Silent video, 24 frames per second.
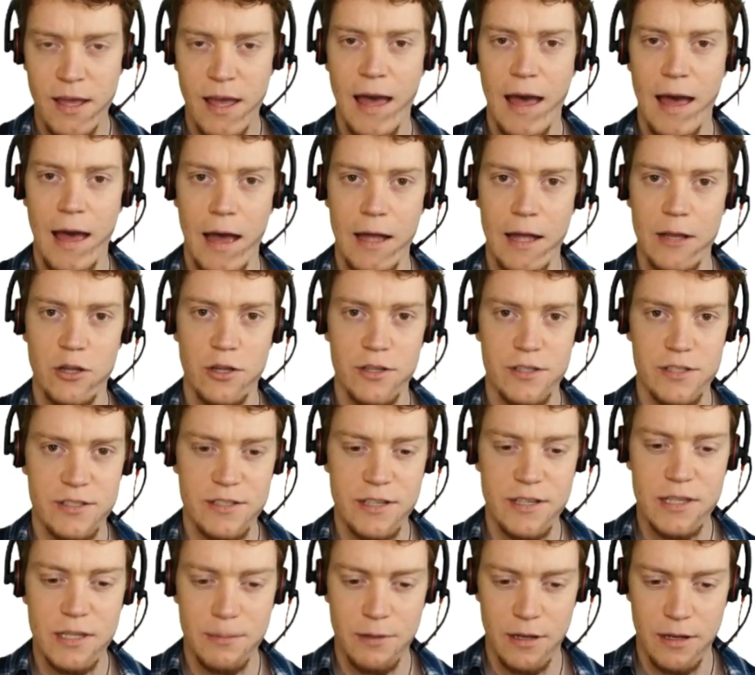and you can
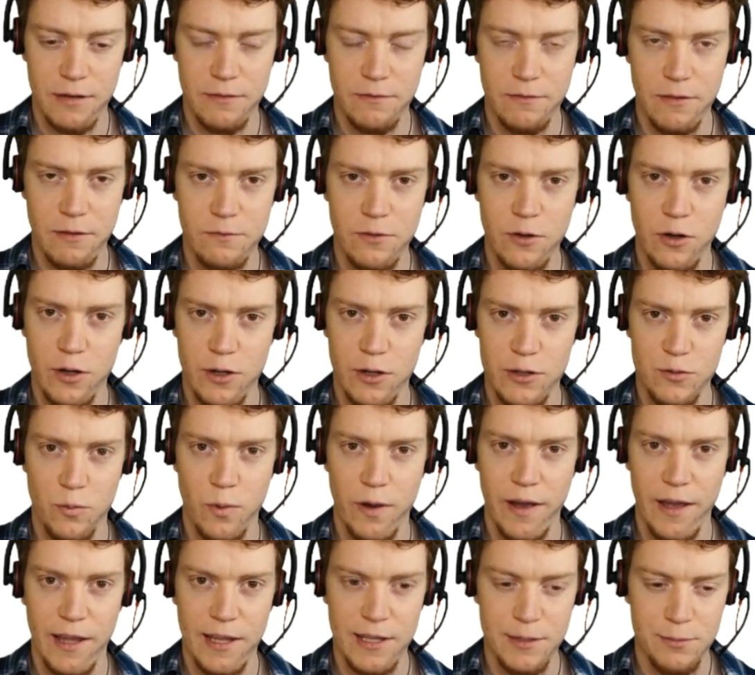see them in various
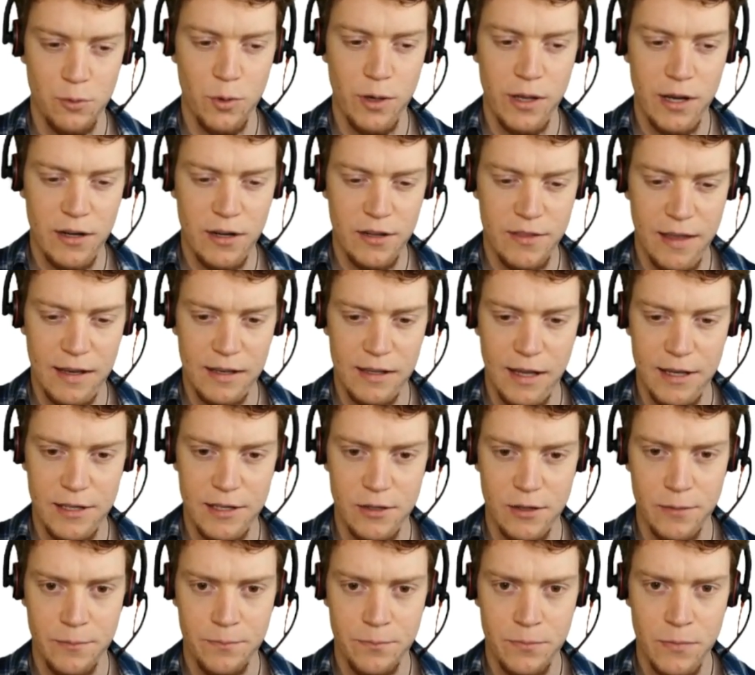ways, but we'll get into that
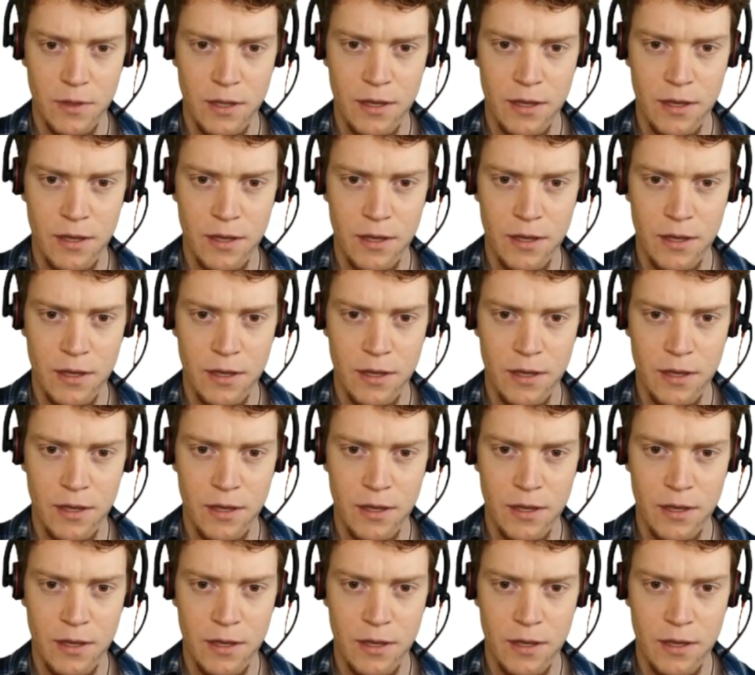later.